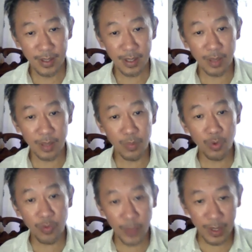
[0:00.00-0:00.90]
the
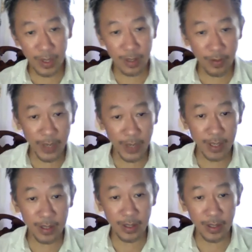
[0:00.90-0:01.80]
movements of
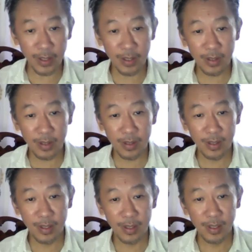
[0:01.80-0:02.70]
energies.
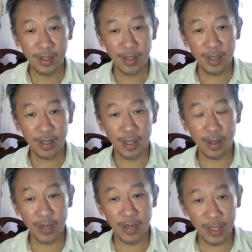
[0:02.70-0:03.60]

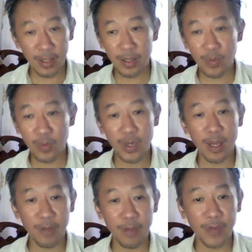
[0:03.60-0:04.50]
And this is what
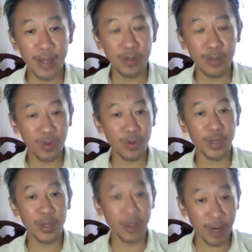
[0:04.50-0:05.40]
I find so
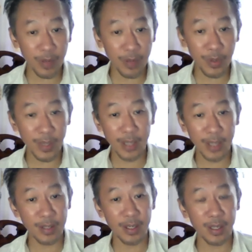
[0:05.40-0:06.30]
incredible,
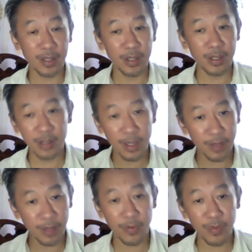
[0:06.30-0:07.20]
actually. Just
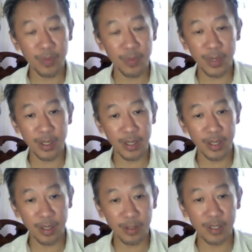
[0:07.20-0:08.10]
started from Brahma Rishi
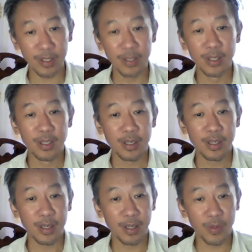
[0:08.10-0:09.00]
Hills
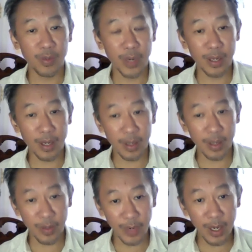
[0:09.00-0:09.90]
when I
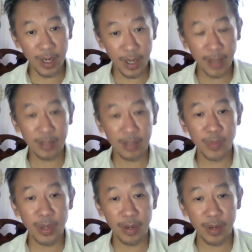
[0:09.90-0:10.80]
really
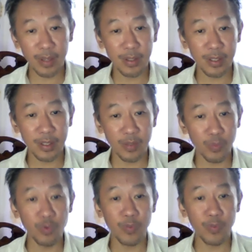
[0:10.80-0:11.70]
experienced the
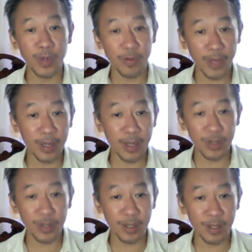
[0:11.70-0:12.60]
movement of
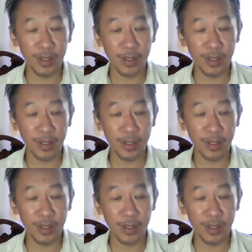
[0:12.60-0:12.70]
energy.